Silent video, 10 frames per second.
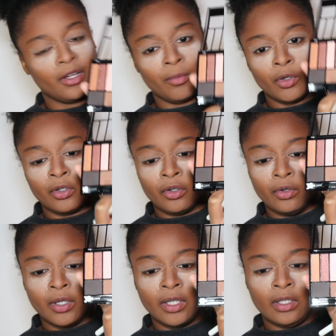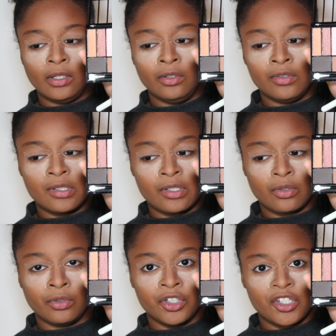I'm gonna go ahead and use this
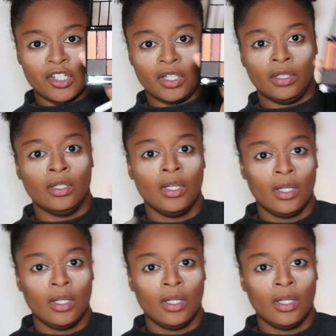orange shade